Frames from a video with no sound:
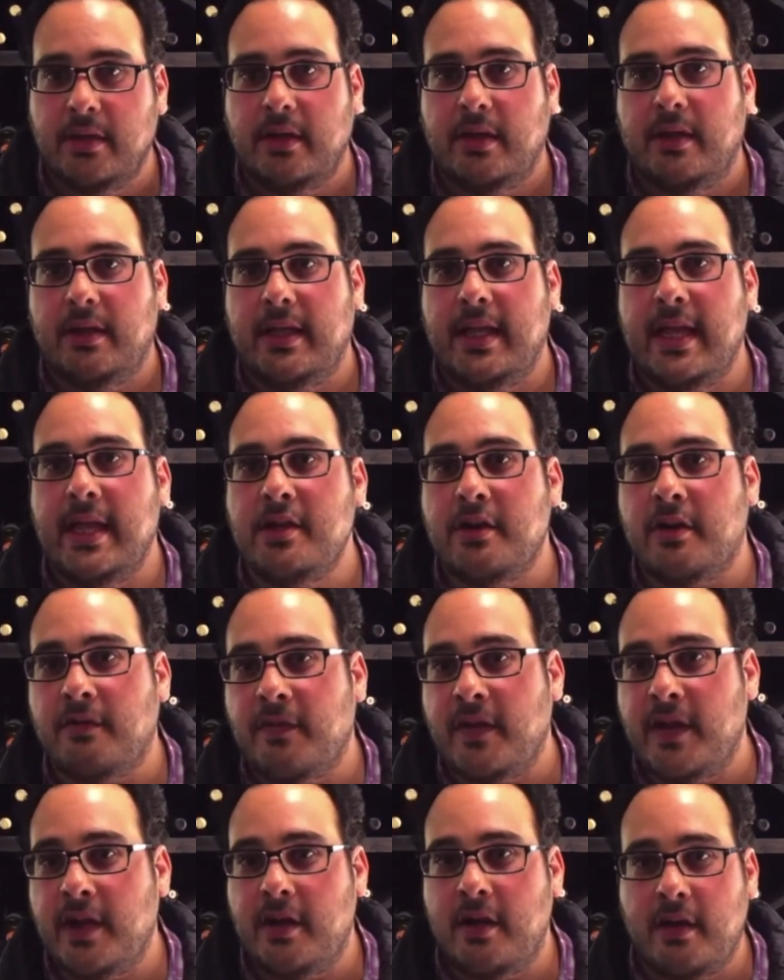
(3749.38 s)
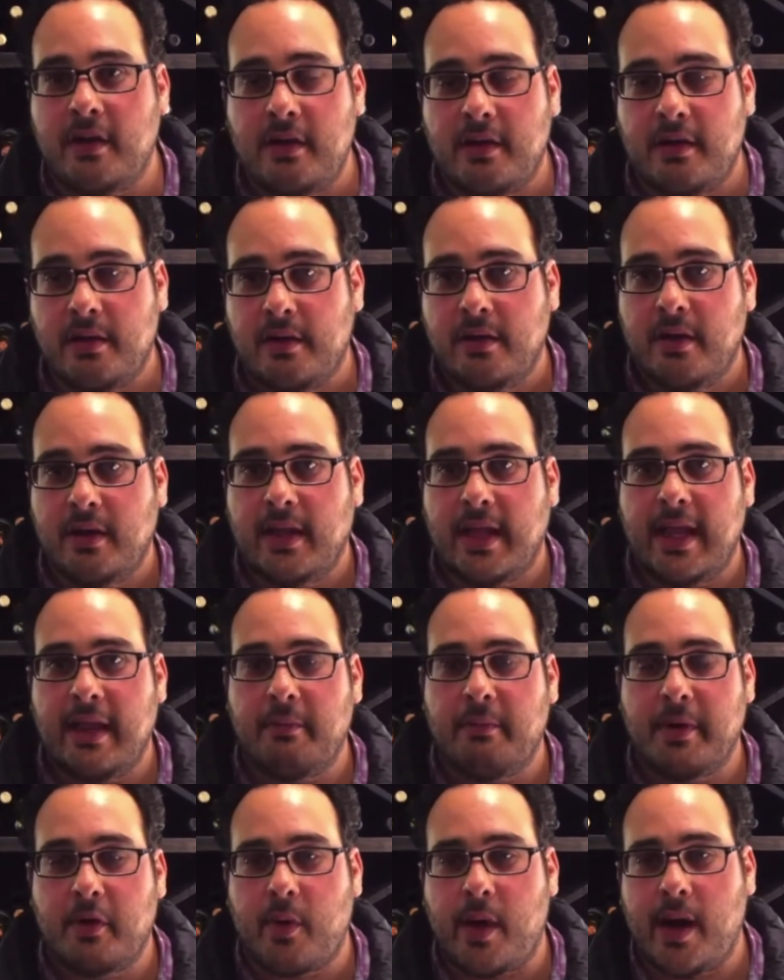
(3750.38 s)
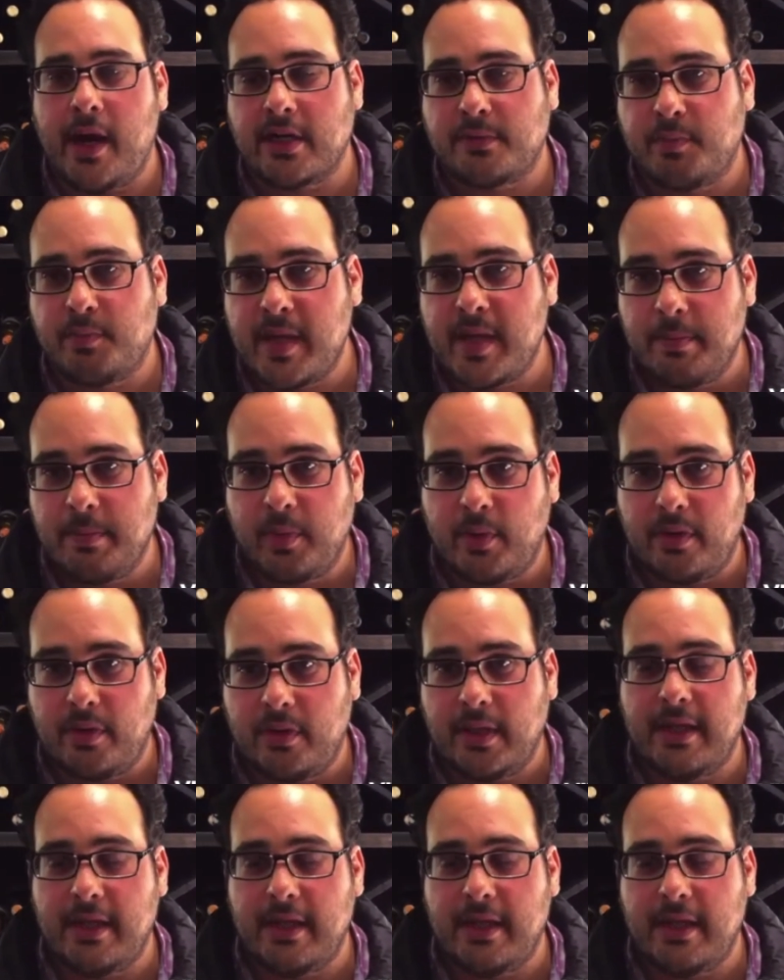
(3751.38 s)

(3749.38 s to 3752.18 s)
in your vineyard, it requires people,